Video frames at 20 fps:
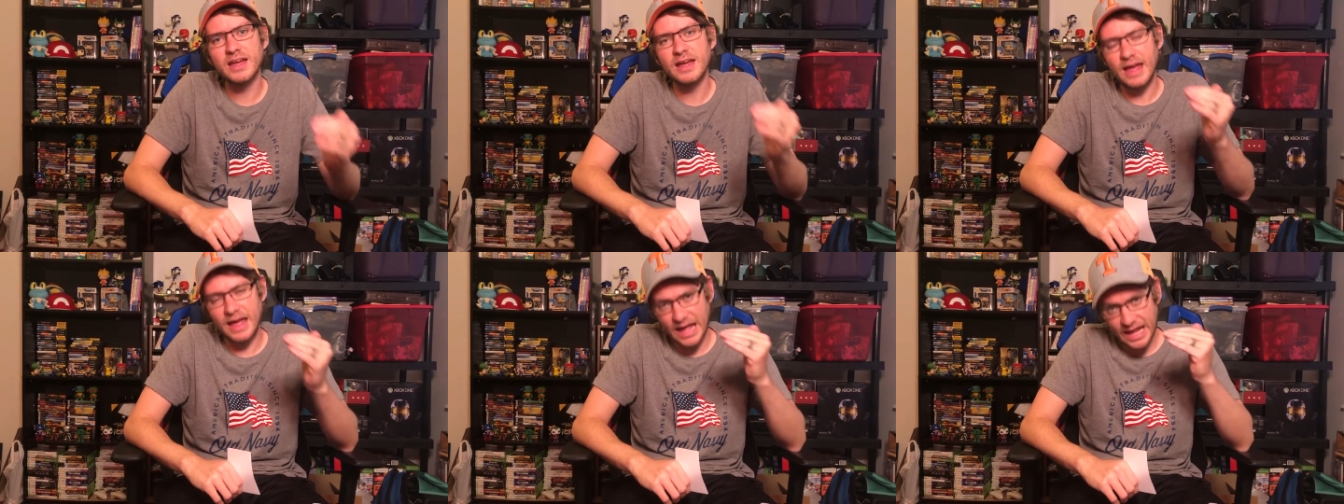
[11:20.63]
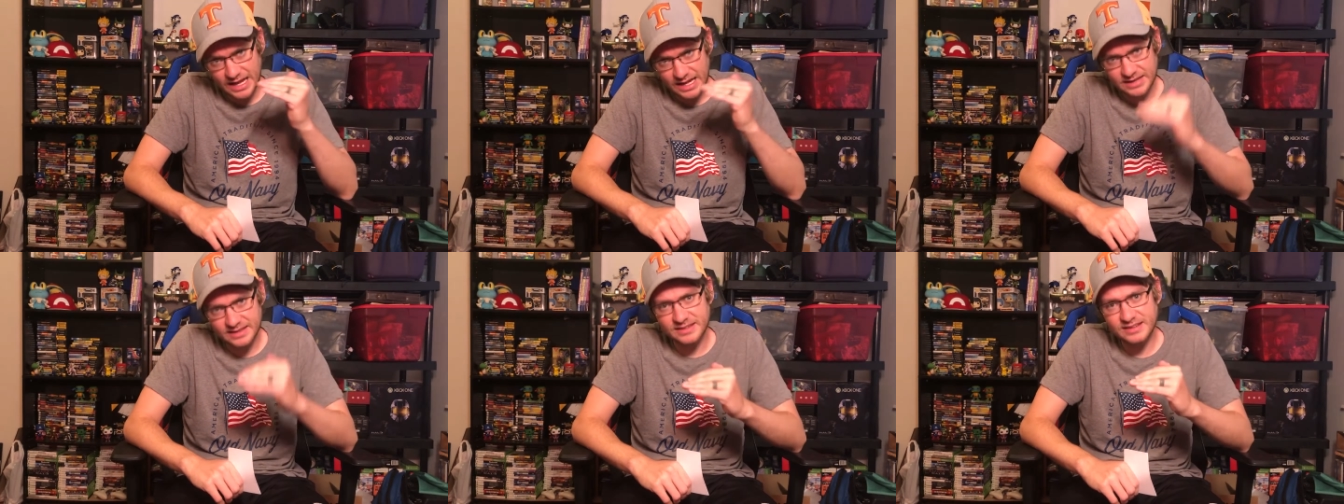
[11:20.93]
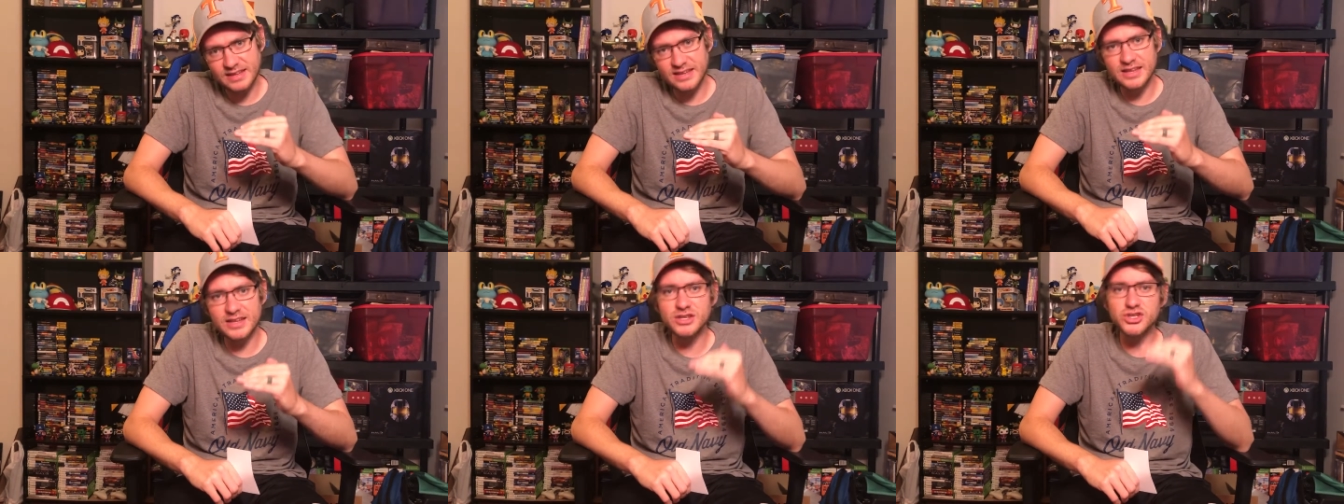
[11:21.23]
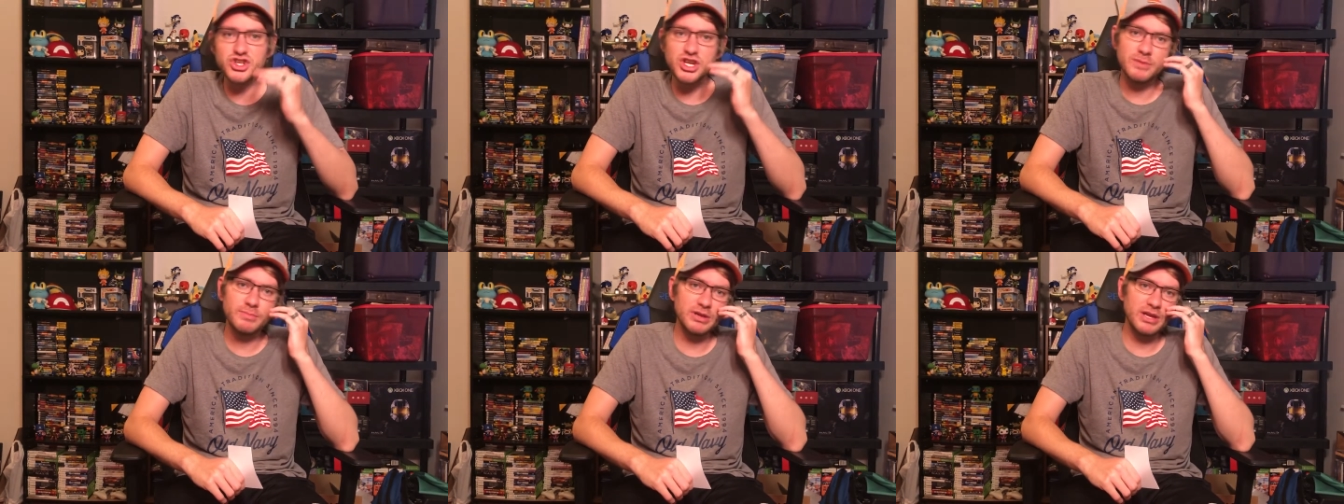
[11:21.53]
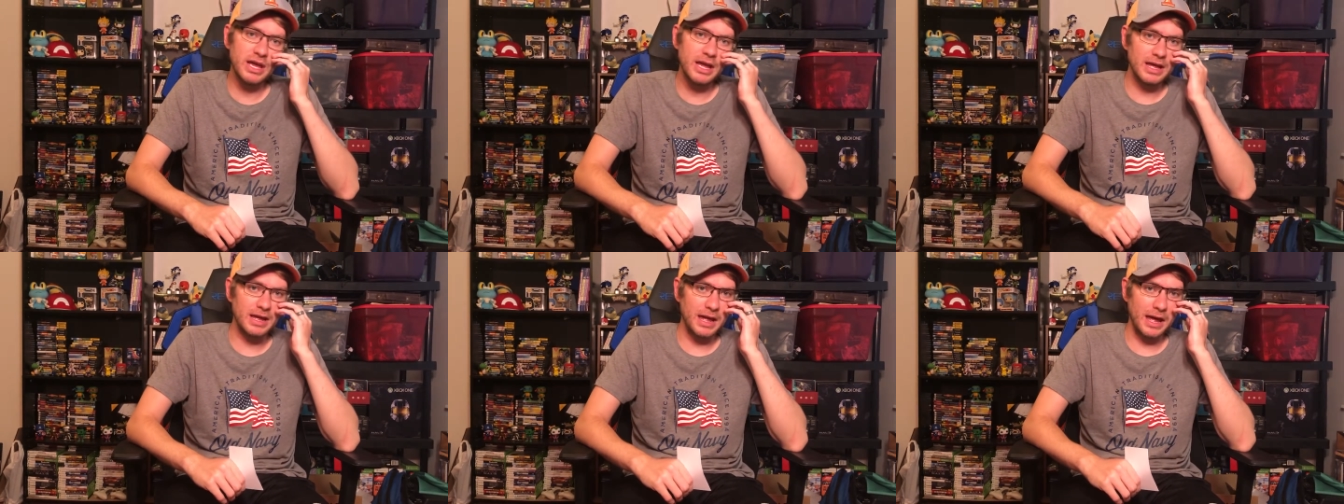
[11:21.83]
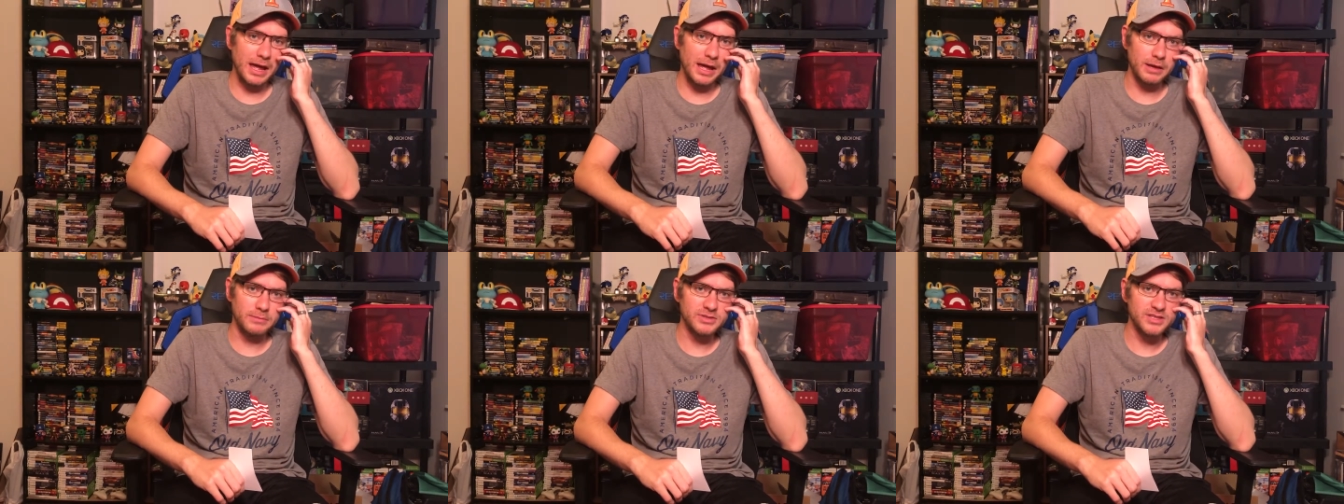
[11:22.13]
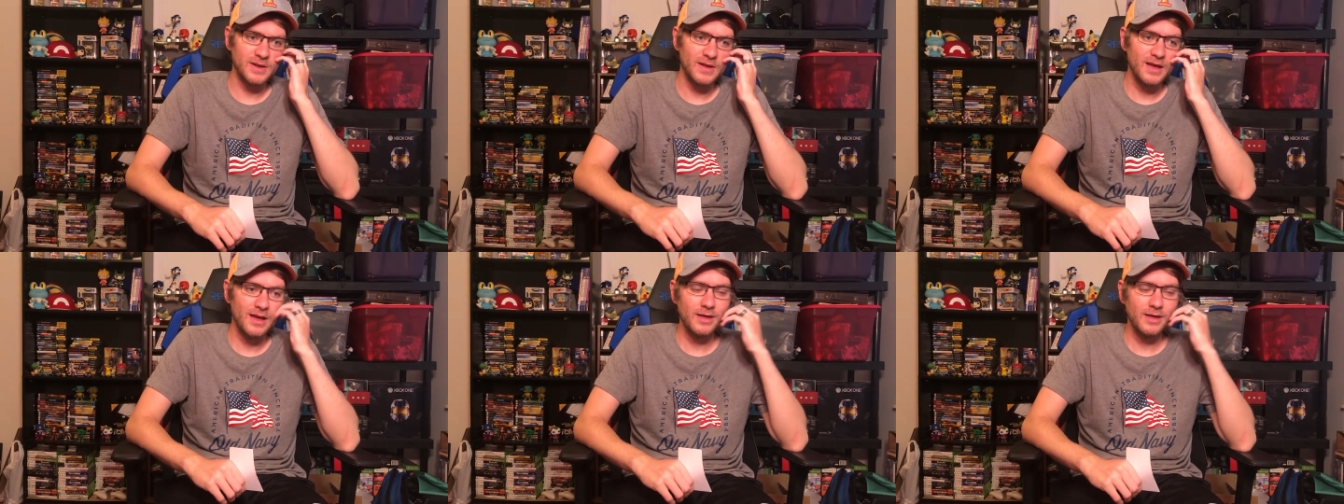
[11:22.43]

and ten G B A games.